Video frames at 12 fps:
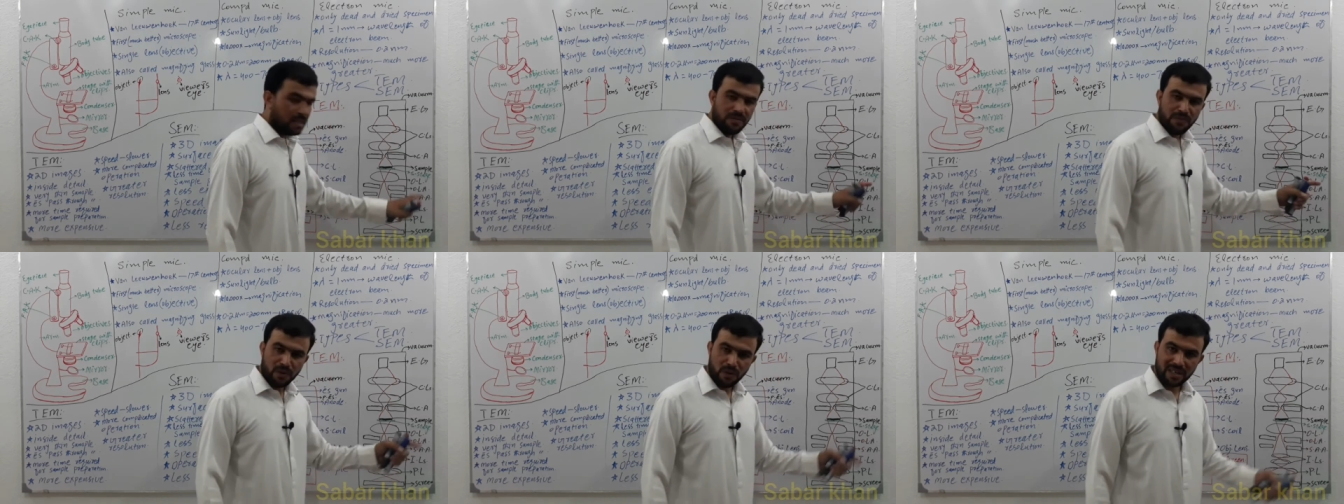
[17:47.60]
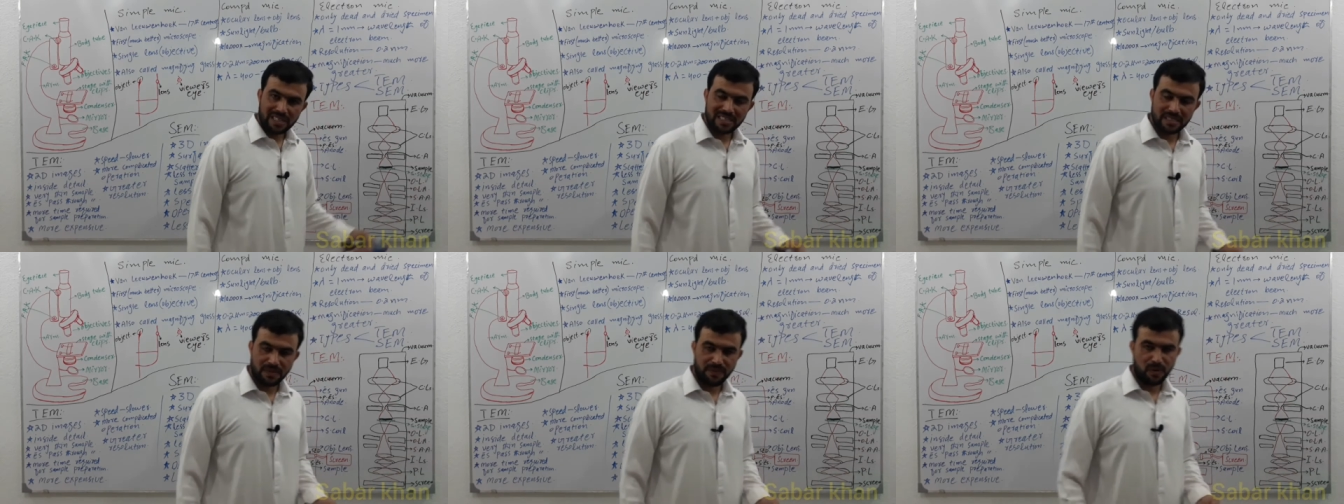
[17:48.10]

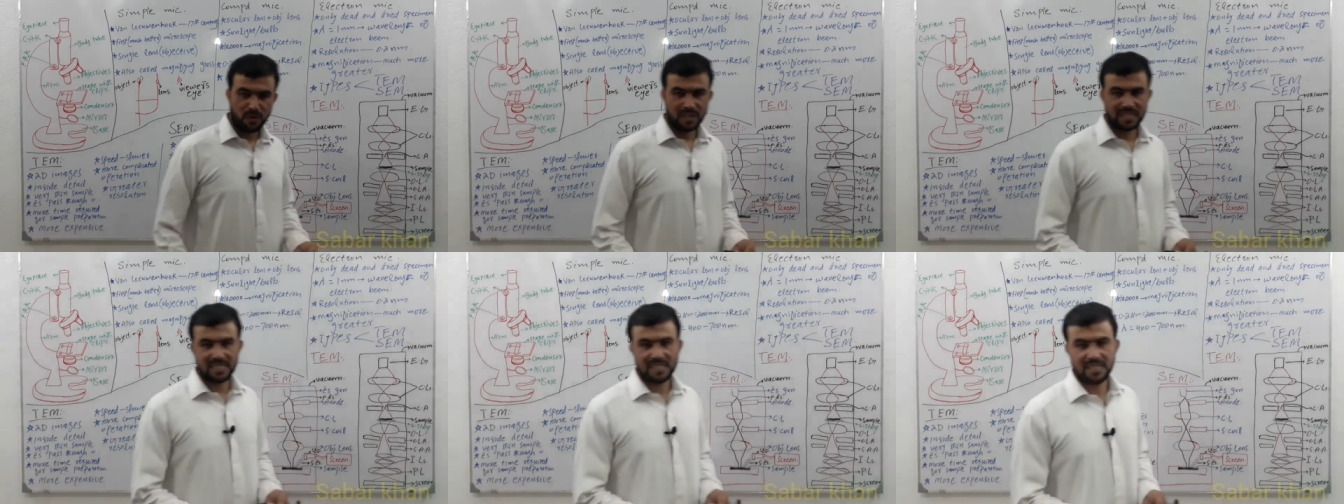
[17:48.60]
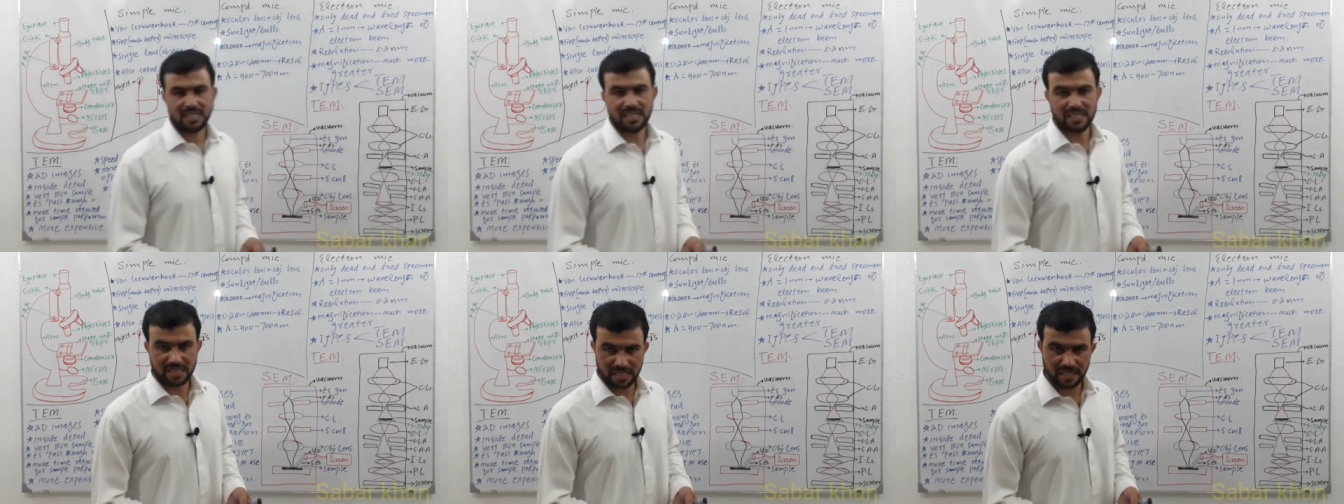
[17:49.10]
fluorescent
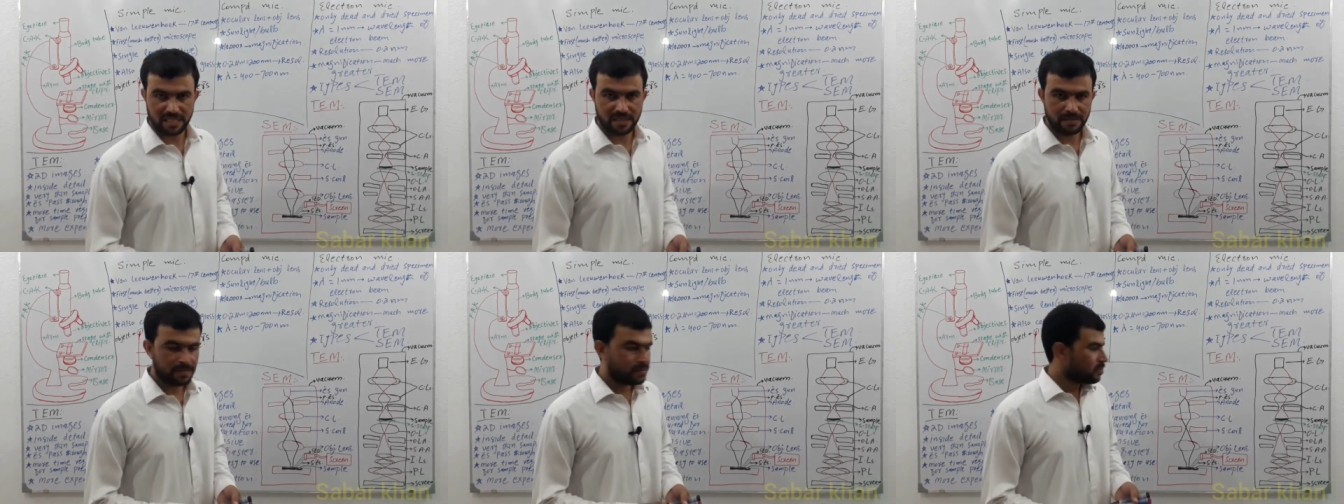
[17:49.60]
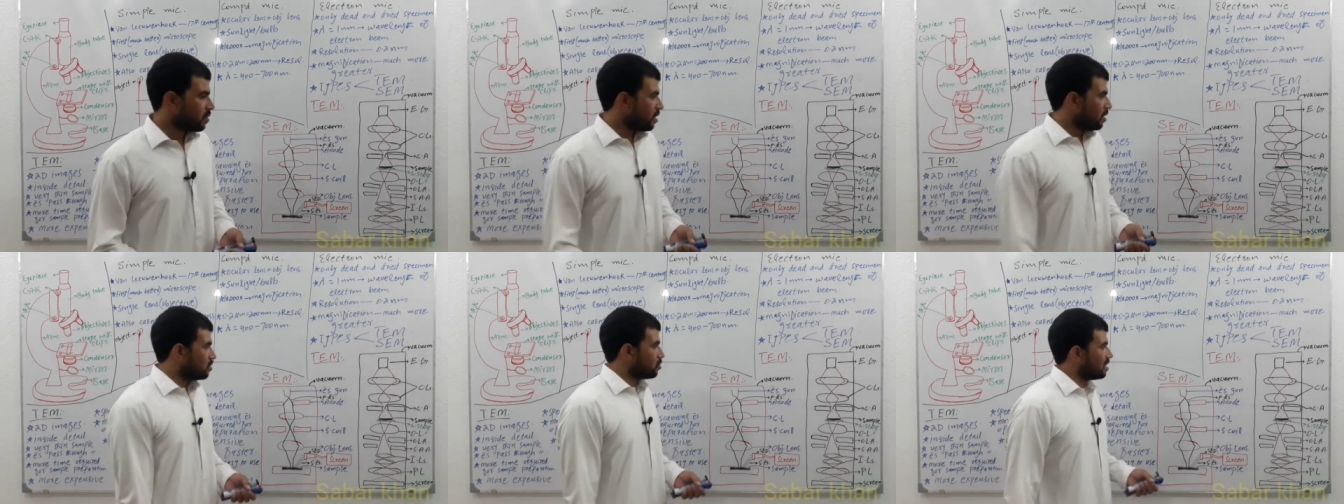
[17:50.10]
screen
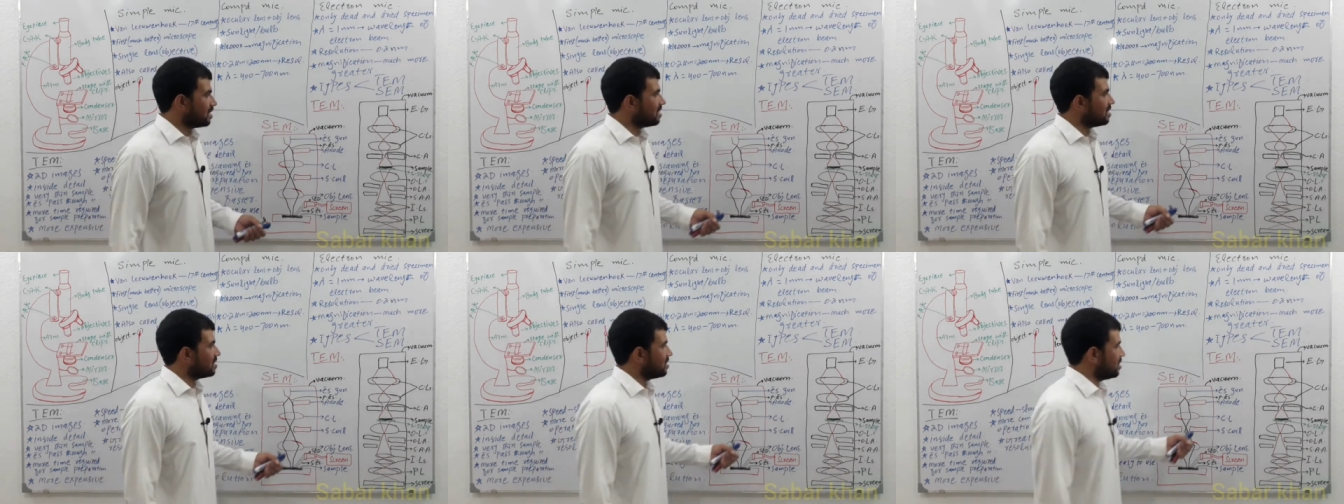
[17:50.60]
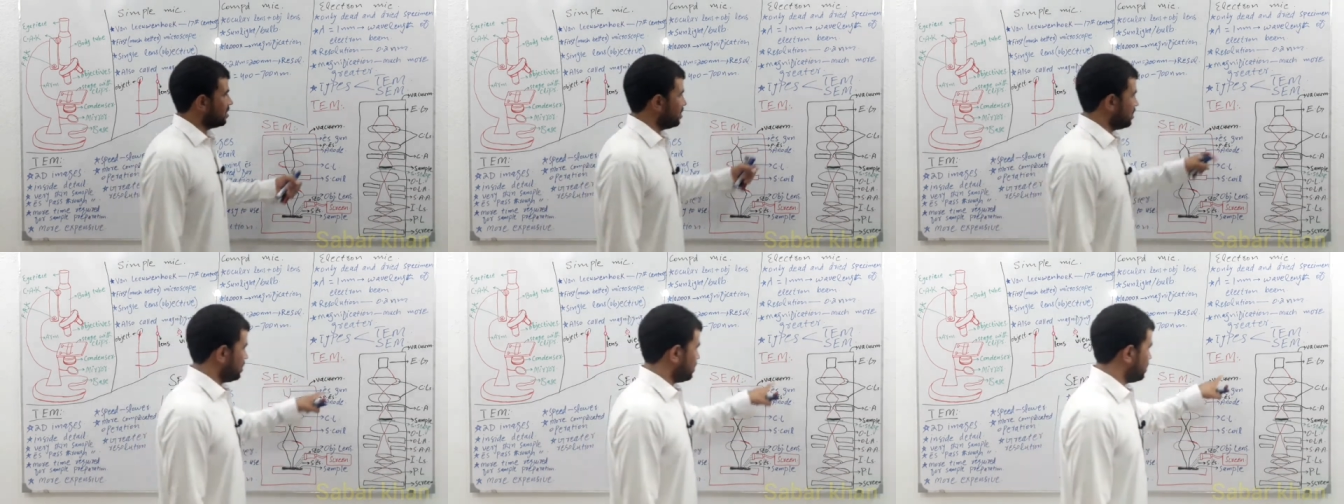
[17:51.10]
so this is the